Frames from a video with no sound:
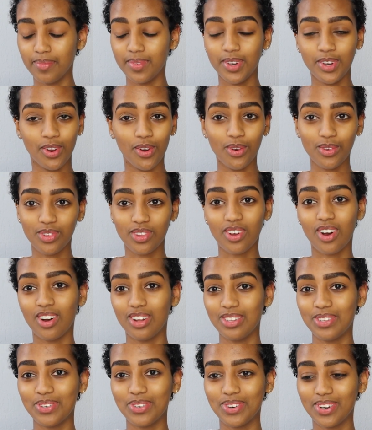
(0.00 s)
nose
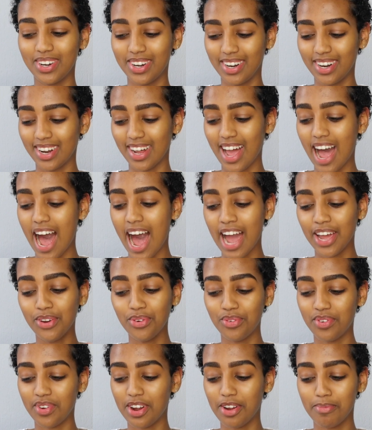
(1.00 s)
contour. I
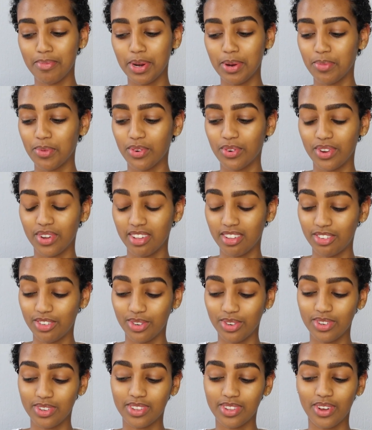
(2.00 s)
do very minimal
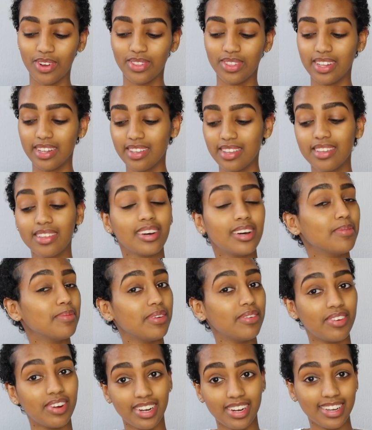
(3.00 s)
contour, so this is gonna
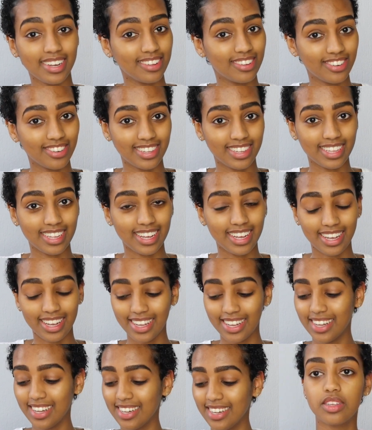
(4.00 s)
be very interesting.
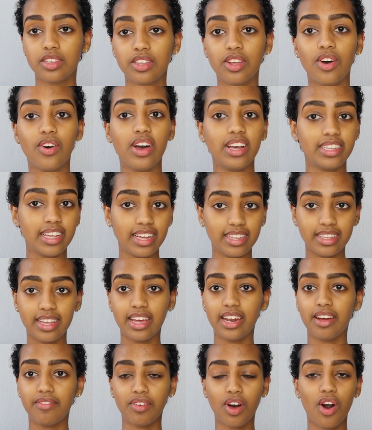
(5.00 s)
So as I
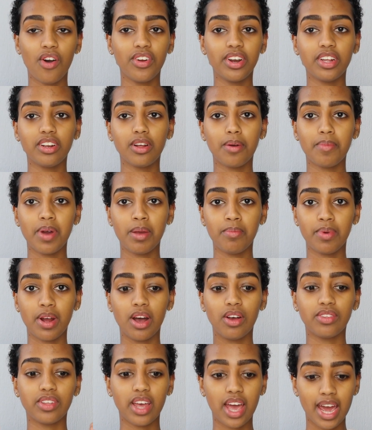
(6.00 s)
said, I've already done my
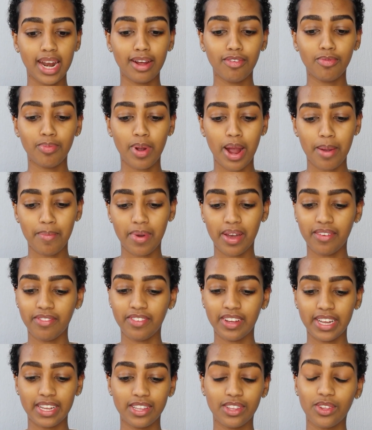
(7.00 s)
brows and I've primed my
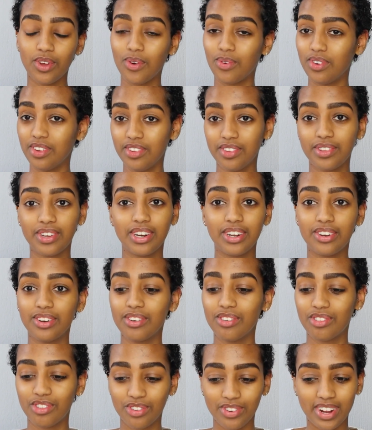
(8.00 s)
face, so we're just gonna
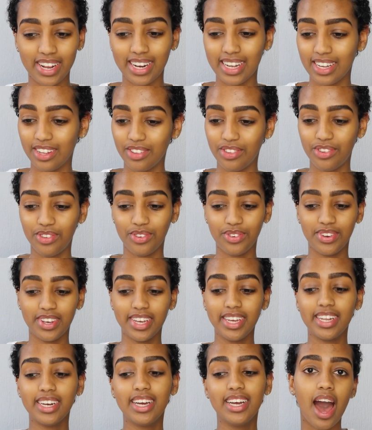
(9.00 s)
go straight into
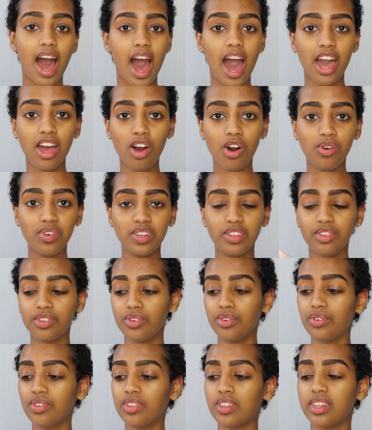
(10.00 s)
it. I always
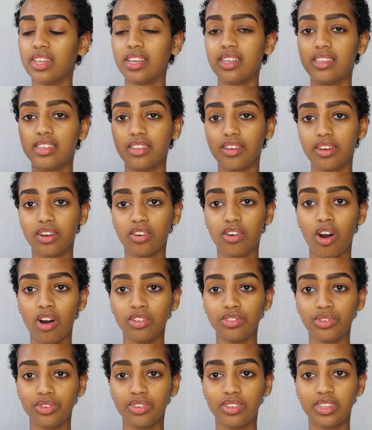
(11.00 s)
use this
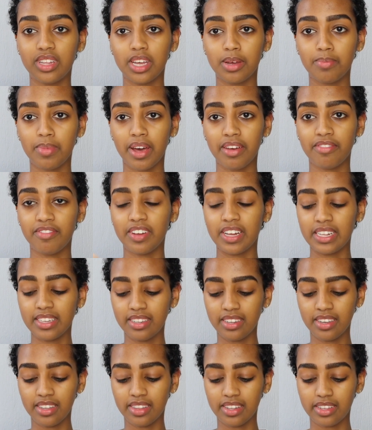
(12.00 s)
contour stick by
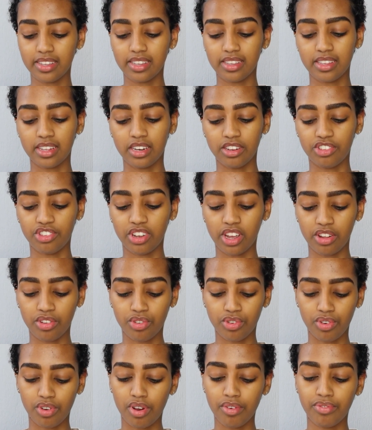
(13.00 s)
Fenty. This is in the shade
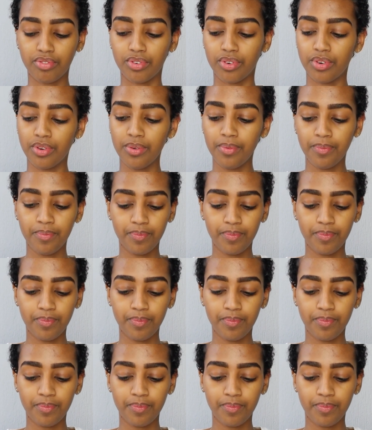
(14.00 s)
Truffle.